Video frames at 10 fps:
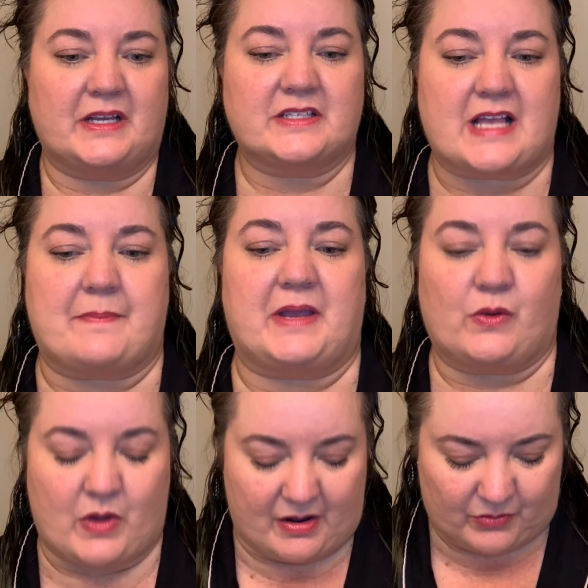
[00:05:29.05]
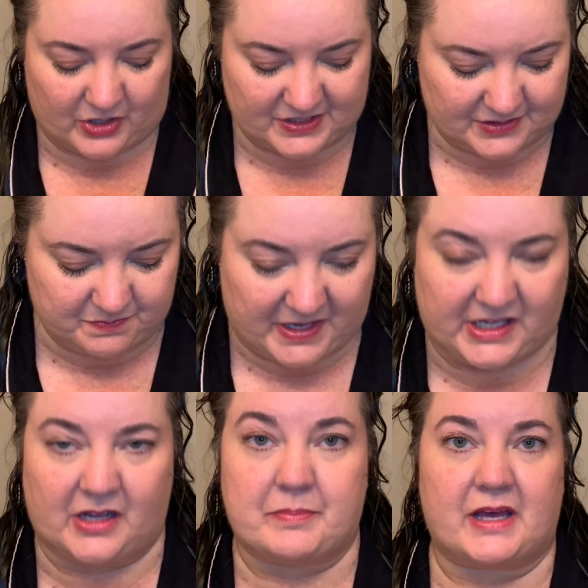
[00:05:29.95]
sopping wet where it's
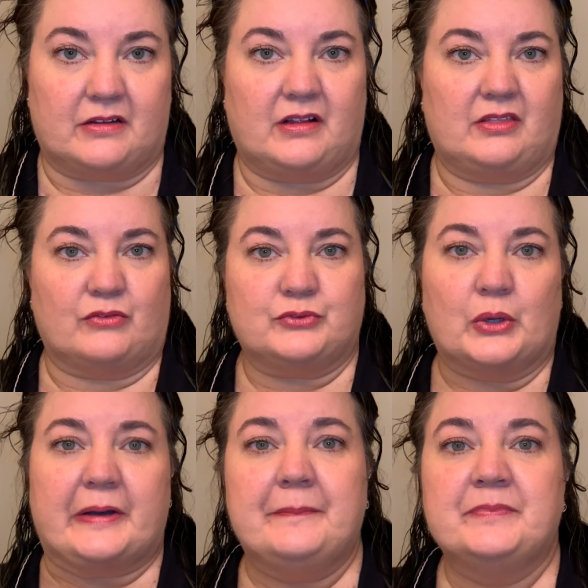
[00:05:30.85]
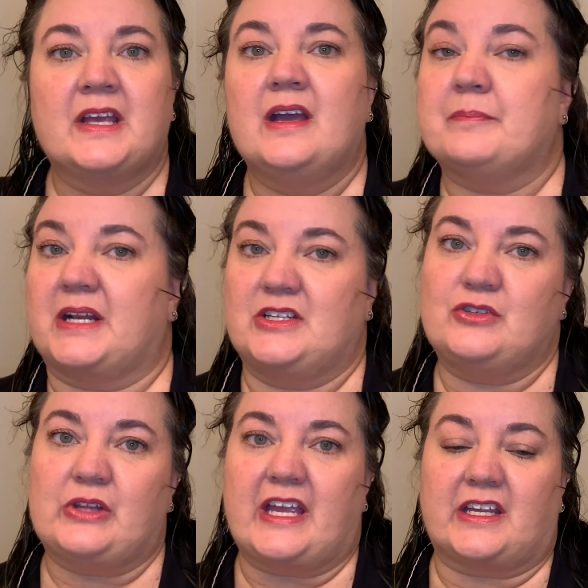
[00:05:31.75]
making a puddle on the floor, but I do
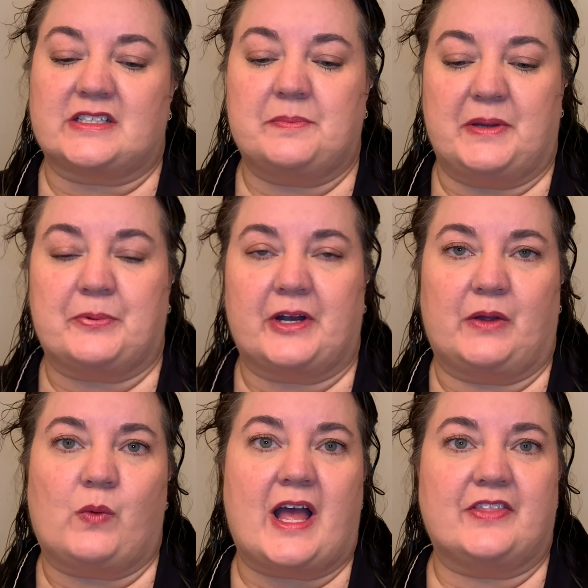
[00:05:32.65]
like it to be pretty wet.